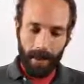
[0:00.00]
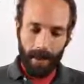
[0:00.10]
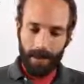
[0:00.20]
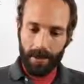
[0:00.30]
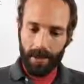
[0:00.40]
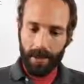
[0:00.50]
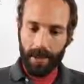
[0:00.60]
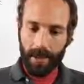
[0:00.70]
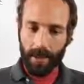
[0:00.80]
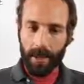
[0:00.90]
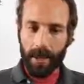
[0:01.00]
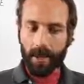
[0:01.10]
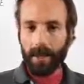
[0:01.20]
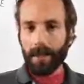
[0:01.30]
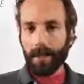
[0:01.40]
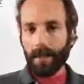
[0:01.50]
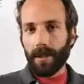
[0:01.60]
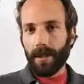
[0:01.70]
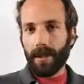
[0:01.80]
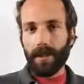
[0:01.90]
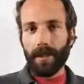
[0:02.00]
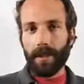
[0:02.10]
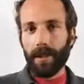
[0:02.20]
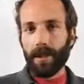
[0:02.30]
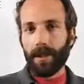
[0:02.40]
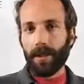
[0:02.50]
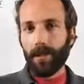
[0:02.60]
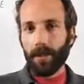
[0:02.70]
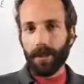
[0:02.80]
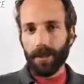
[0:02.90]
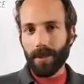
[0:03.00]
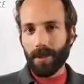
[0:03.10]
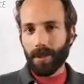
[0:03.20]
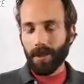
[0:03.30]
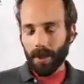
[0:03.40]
I started thinking, okay, the sun warms the earth.